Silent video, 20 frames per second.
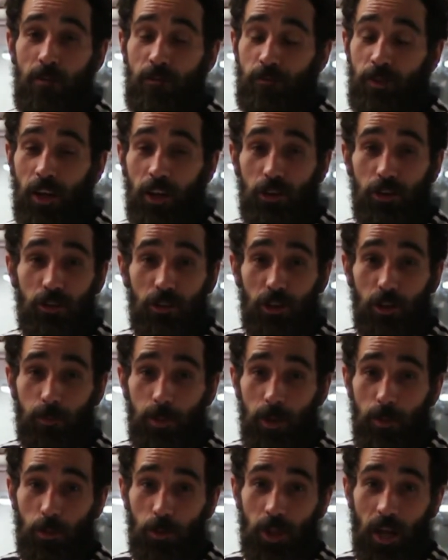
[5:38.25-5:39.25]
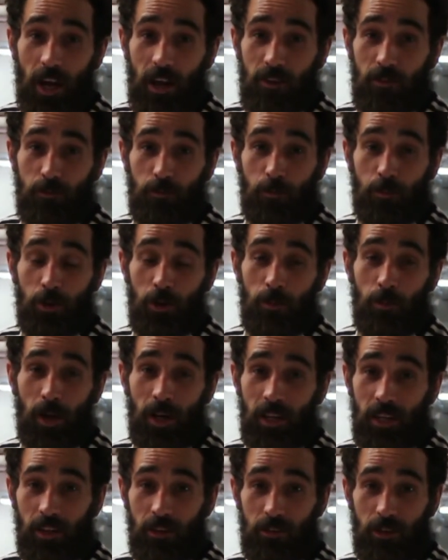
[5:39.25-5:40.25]
thank you to the people that have put
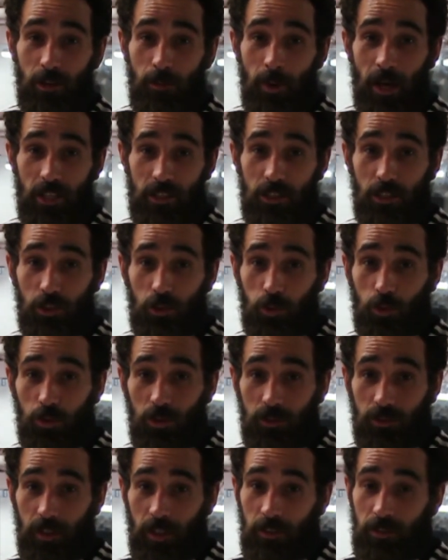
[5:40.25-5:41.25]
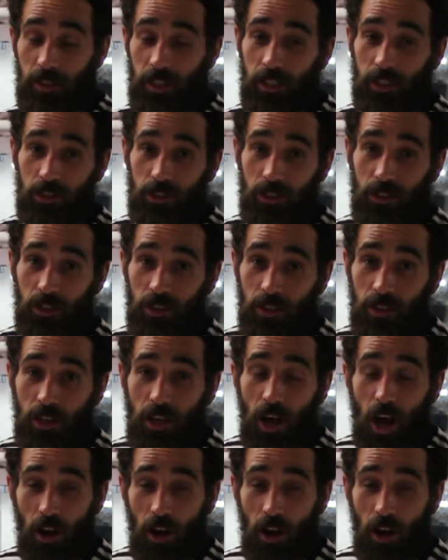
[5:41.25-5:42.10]
money into the Maxine Schwartz Foundation.